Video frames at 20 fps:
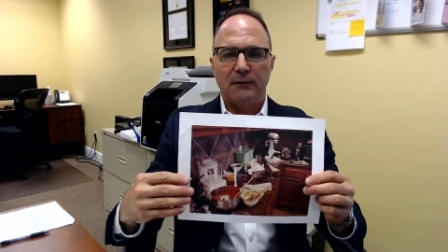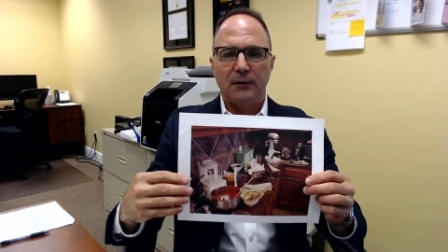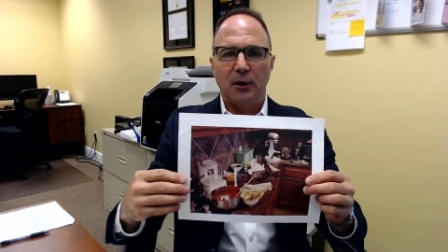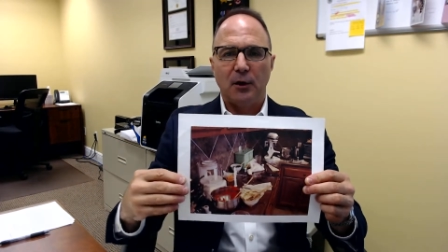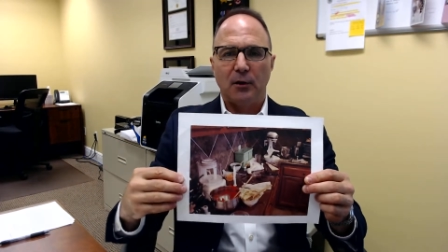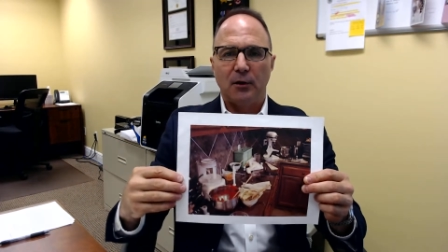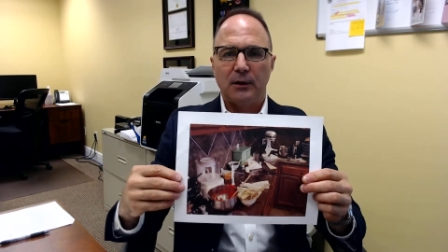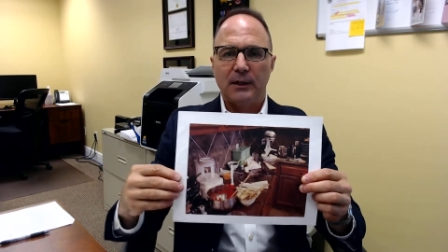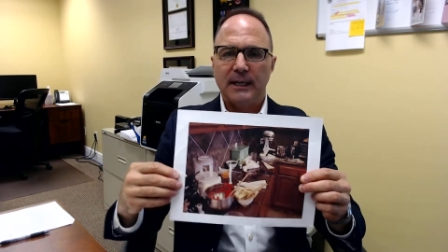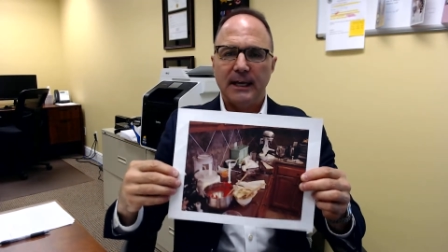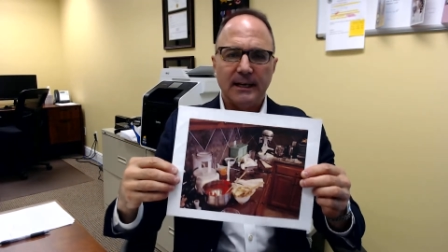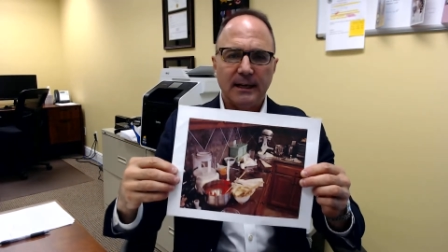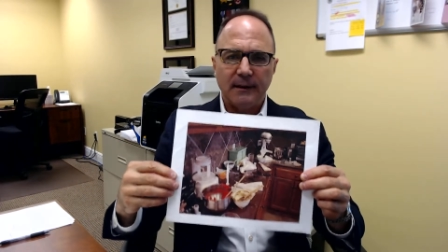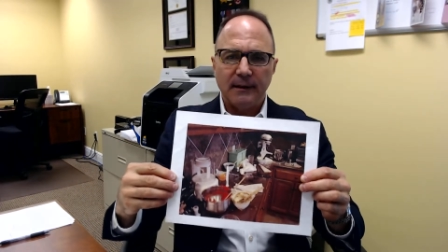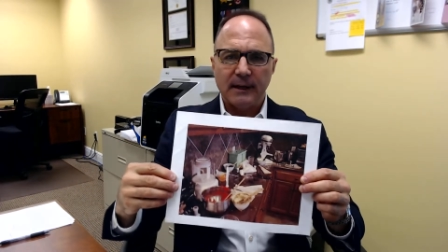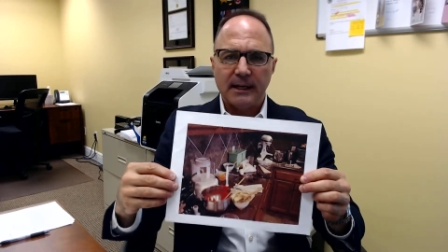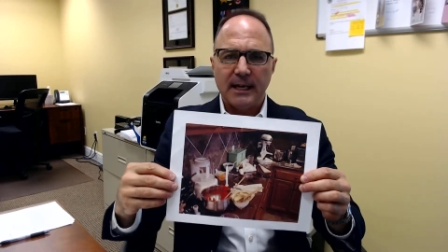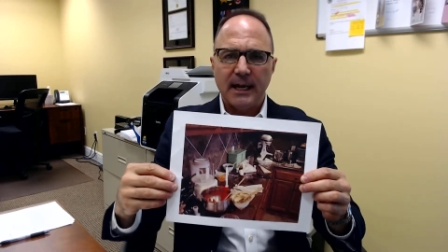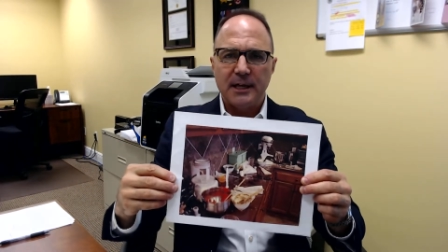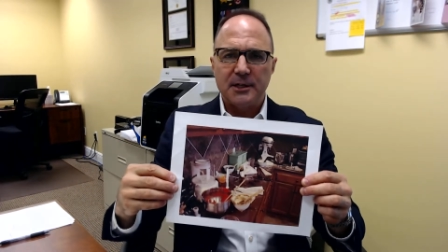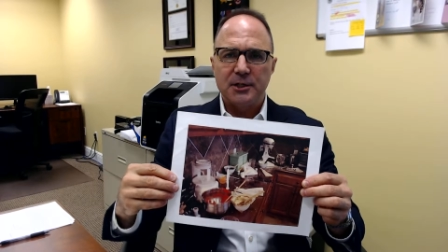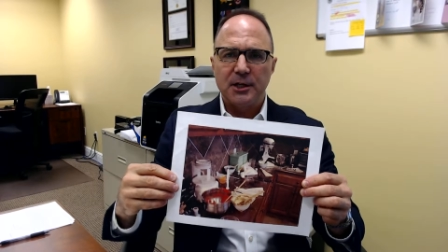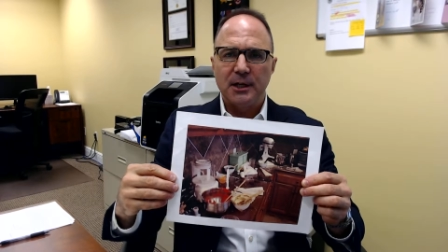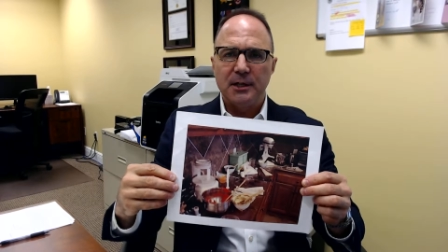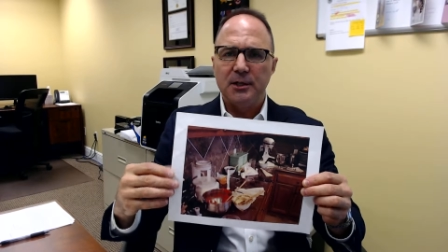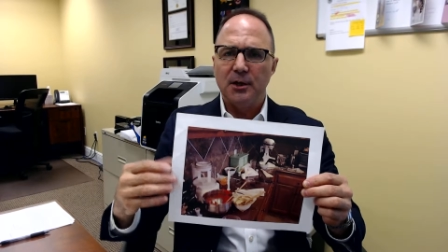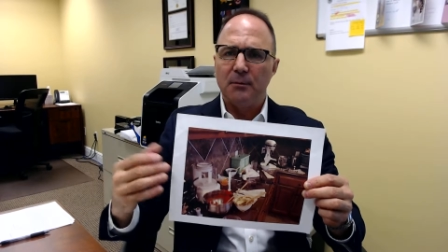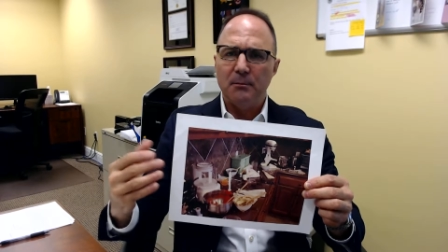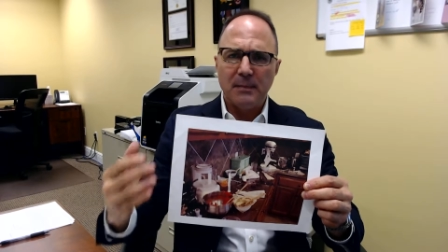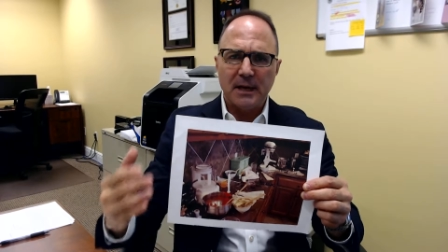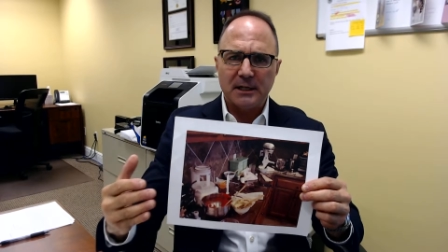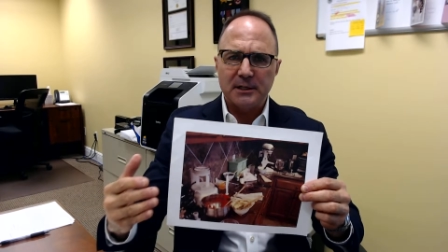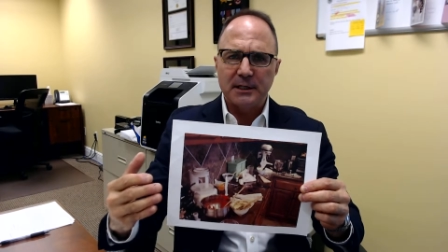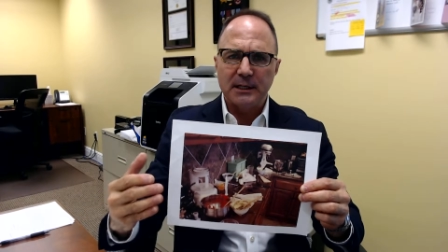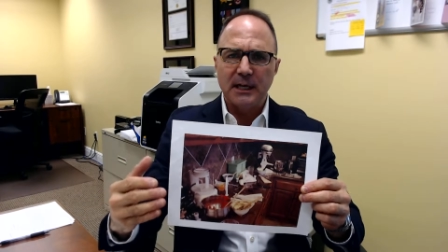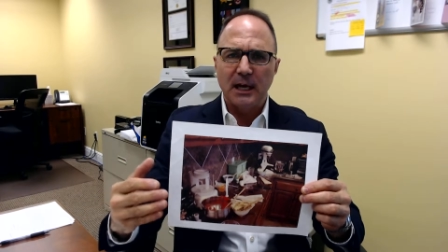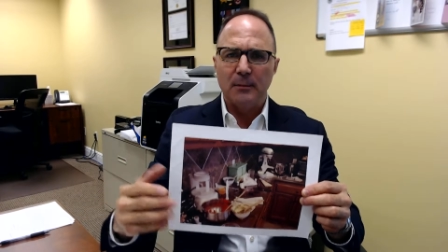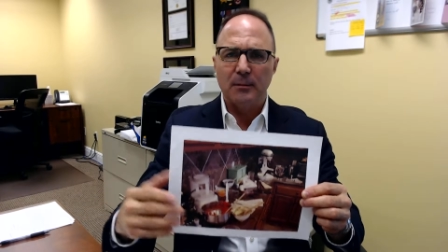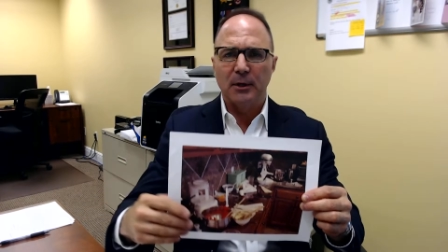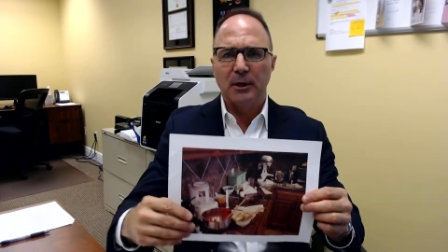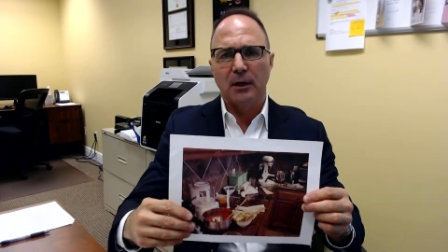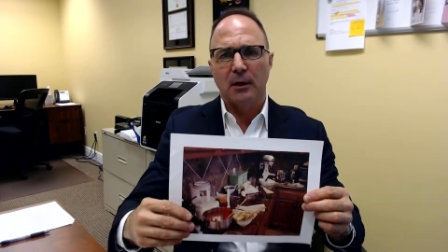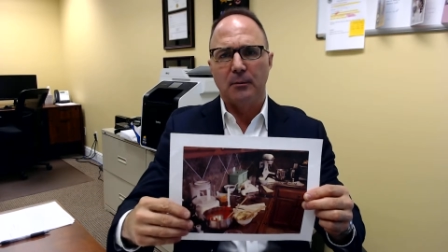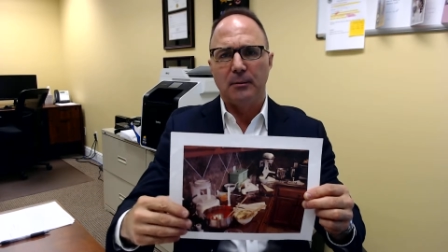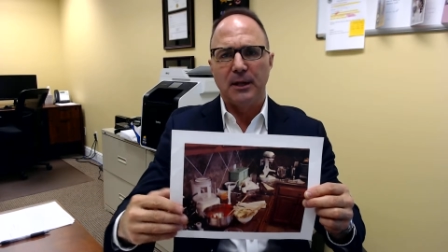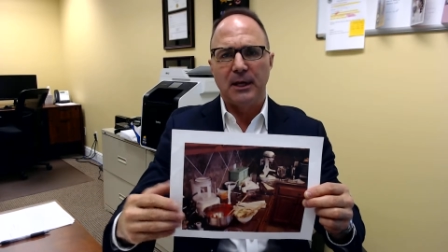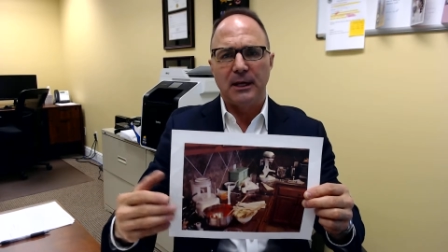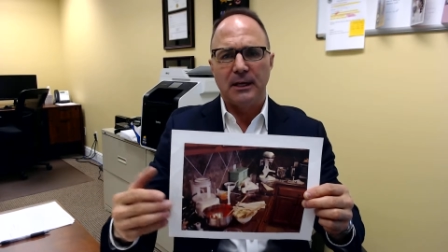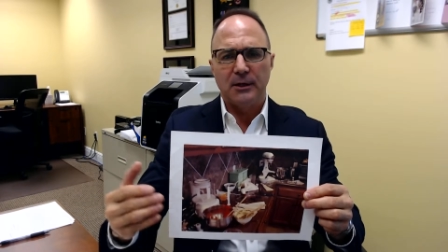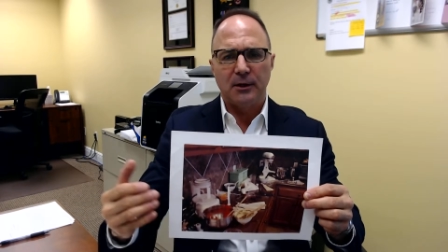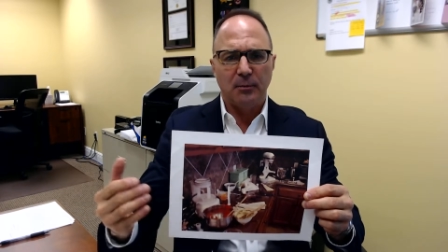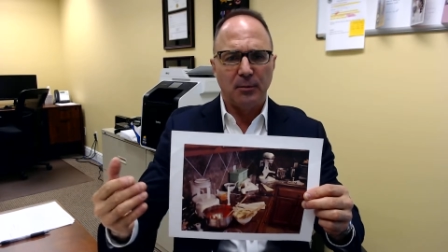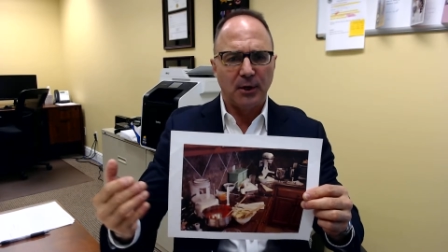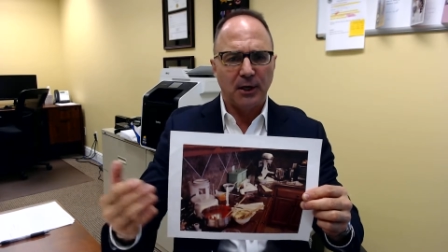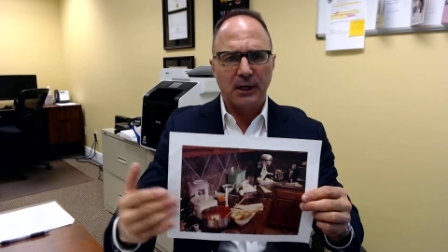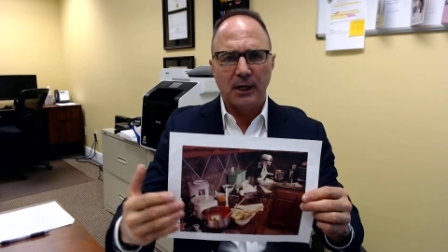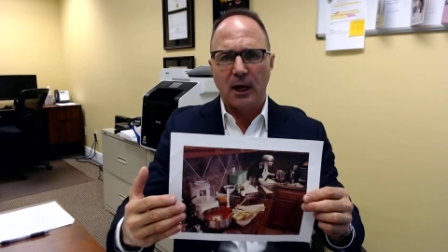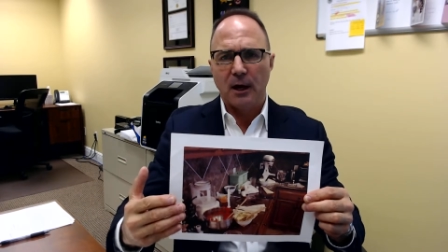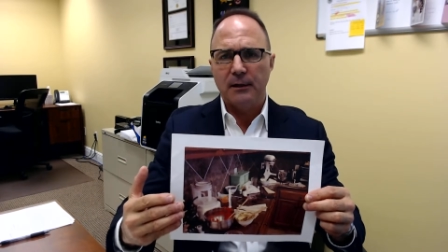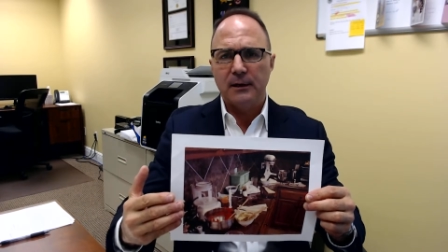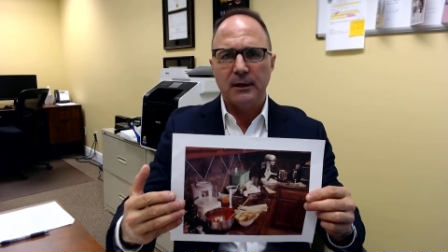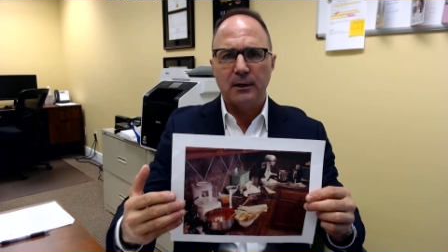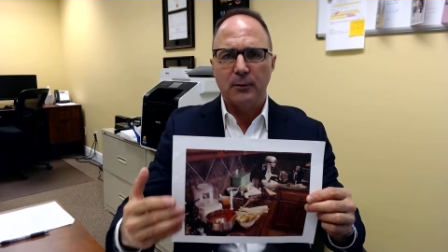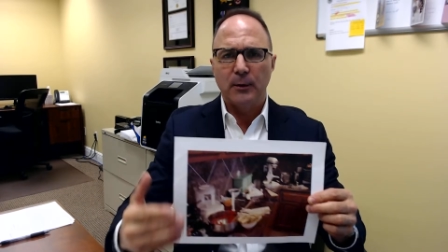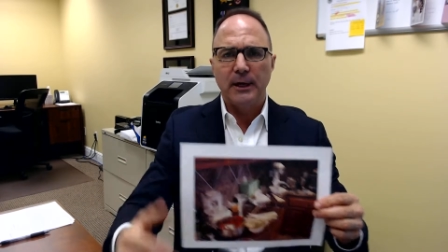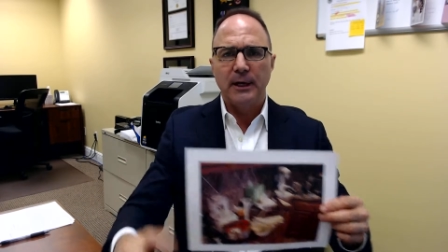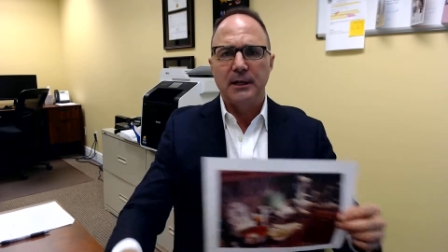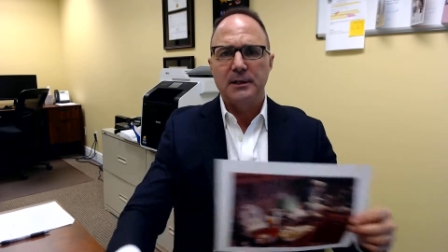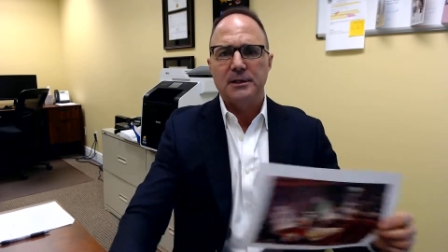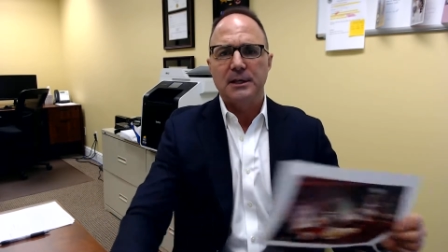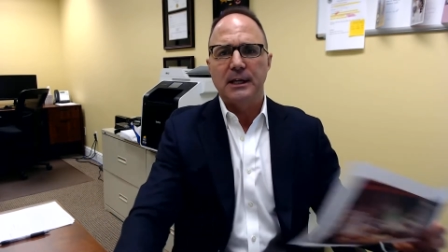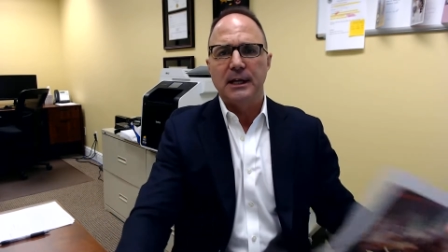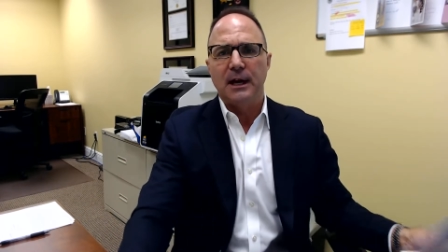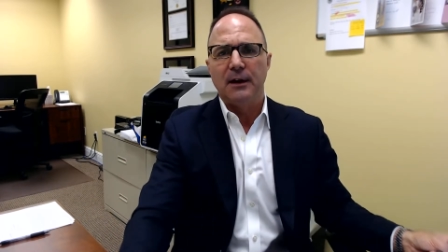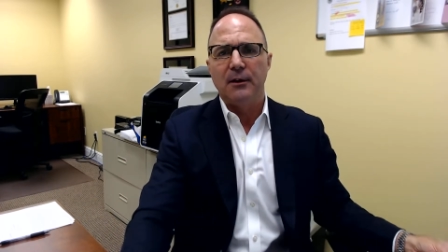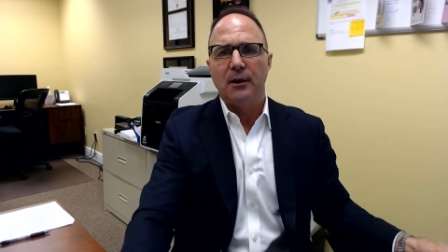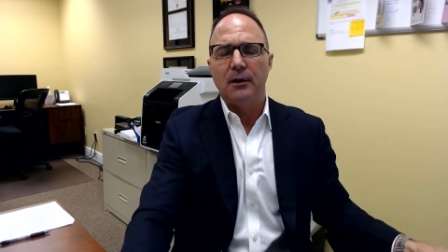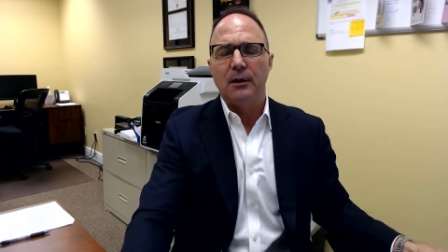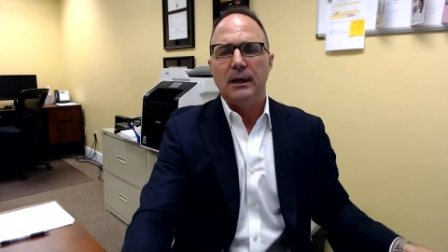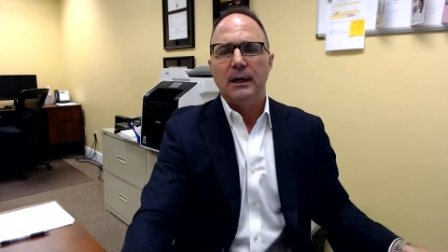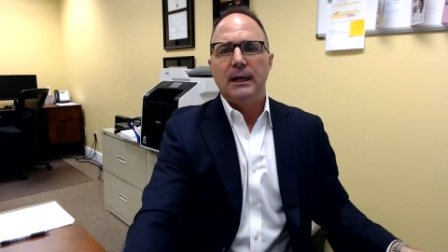You're getting in the kitchen, you're mixing it up a little bit, you're putting all the ingredients together,